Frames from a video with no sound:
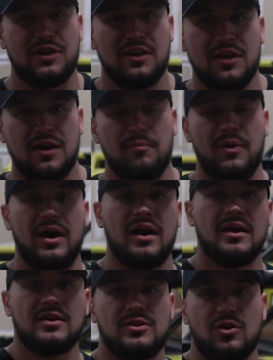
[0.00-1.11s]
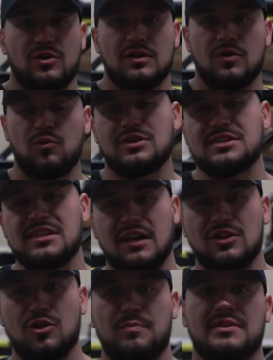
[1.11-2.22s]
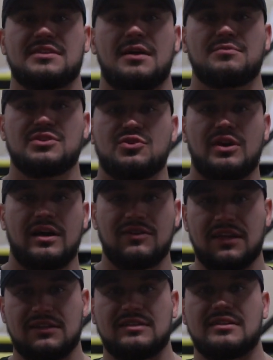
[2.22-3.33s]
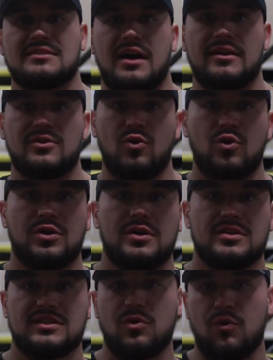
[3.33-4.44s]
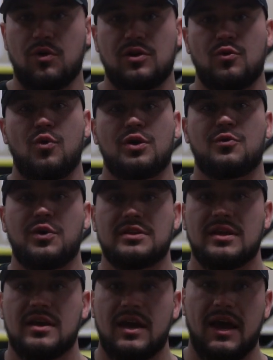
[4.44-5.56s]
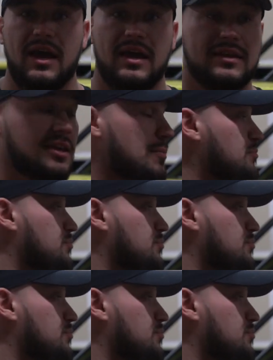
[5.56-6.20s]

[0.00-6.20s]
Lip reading: it, but, you know, we just need a little bit of time just to kind of get the design in order, see what we're going to work with, and get